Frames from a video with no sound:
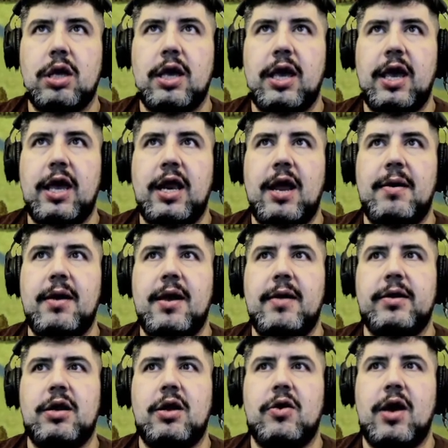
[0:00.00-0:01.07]
And
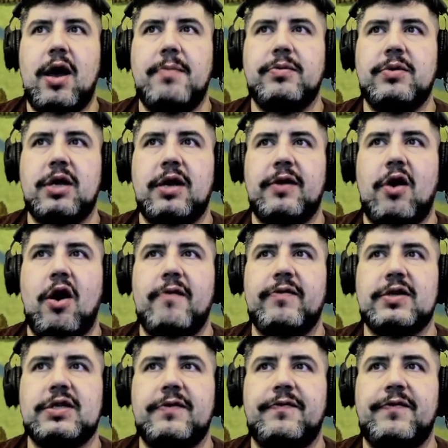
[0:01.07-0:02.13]
I'm gonna
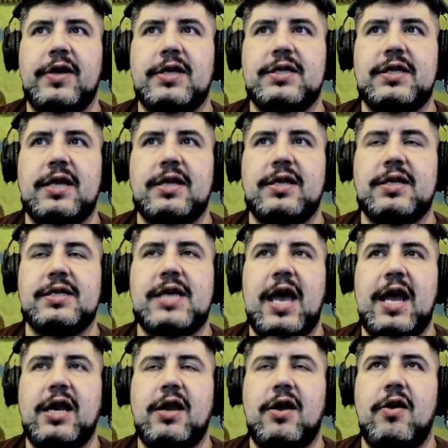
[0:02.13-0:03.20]
obviously fix the
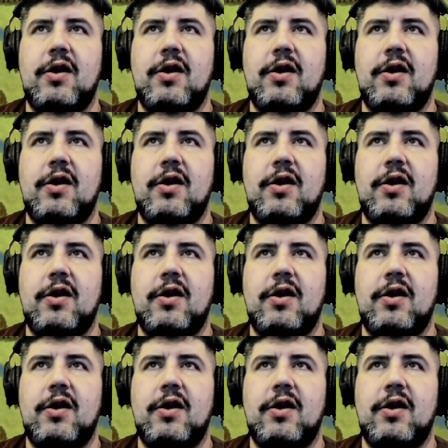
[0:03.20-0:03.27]
design,